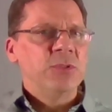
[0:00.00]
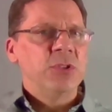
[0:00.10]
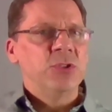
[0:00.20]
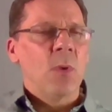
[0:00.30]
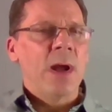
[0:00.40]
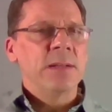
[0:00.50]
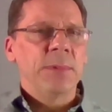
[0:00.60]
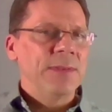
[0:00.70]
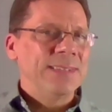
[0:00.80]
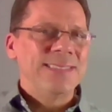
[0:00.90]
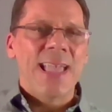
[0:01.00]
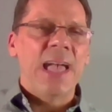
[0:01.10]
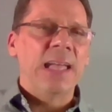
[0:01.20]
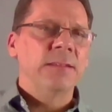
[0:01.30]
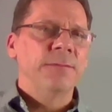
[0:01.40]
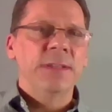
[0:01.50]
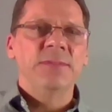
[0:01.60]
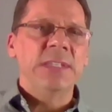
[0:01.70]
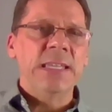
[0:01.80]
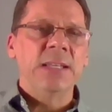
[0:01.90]
should you wind up living 10,
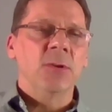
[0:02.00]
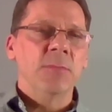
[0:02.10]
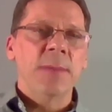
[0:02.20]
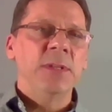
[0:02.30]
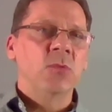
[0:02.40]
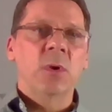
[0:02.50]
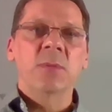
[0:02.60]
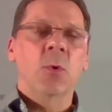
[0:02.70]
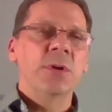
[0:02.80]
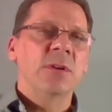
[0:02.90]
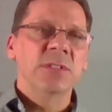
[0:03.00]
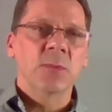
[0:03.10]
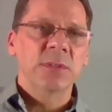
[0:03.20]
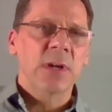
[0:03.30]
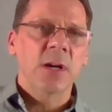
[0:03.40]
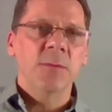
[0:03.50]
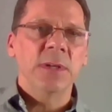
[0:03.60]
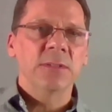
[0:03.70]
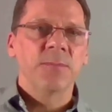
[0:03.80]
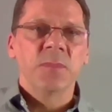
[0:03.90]
15, or maybe 20 more years in
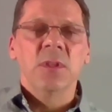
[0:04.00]
retirement,